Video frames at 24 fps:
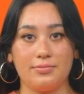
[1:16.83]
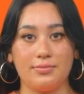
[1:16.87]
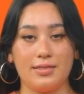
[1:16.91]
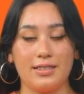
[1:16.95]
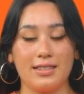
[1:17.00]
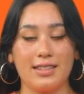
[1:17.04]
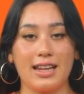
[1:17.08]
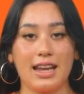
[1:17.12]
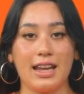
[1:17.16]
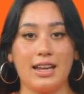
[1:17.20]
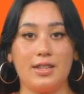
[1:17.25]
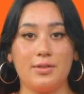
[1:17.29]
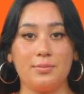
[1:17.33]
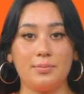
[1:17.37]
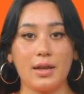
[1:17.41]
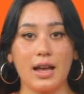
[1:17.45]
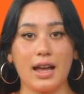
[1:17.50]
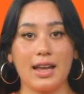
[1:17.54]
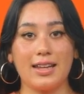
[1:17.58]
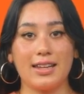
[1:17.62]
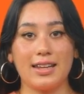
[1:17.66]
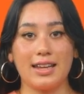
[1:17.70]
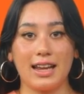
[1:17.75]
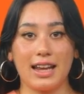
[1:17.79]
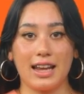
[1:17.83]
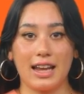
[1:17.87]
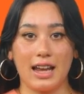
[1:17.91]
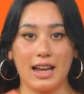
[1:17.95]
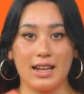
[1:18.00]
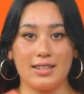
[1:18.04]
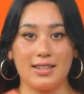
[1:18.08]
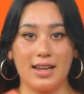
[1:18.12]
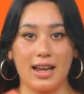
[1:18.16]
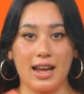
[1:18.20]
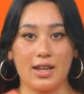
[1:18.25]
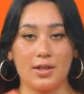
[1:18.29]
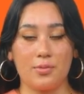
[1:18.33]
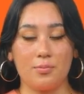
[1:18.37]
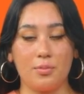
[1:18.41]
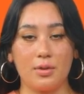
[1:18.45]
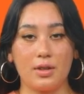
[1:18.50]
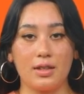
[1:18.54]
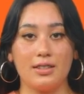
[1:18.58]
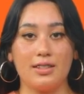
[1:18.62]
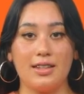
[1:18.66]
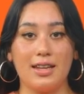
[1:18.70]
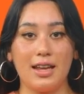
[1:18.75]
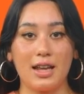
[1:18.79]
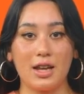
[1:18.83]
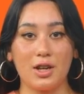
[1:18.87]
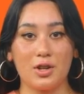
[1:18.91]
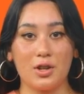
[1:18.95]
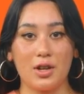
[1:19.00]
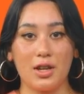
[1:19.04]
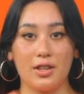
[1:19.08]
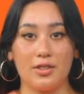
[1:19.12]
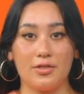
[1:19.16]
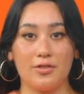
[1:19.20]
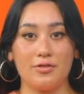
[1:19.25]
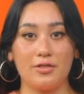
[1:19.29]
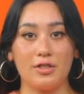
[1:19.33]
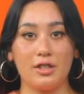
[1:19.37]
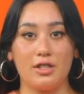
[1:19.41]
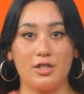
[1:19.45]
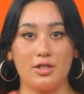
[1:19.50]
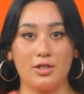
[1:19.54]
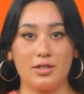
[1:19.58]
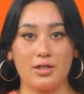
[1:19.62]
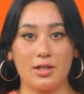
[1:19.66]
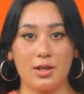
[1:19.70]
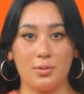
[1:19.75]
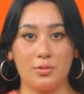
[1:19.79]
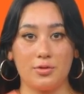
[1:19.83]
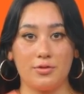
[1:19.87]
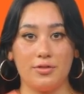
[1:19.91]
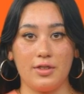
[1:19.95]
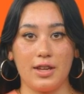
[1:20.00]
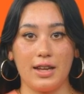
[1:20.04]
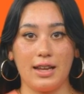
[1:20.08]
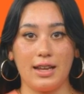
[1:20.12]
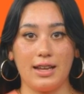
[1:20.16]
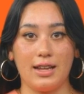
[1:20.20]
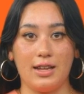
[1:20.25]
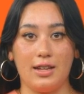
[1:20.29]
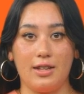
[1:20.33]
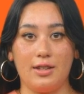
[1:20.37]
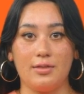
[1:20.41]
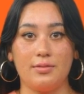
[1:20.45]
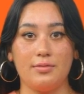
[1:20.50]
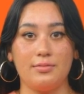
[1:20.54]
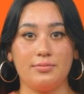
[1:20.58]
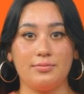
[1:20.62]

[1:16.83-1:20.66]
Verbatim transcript: Say goodbye to chaos and embrace the era of efficiency with Regulator.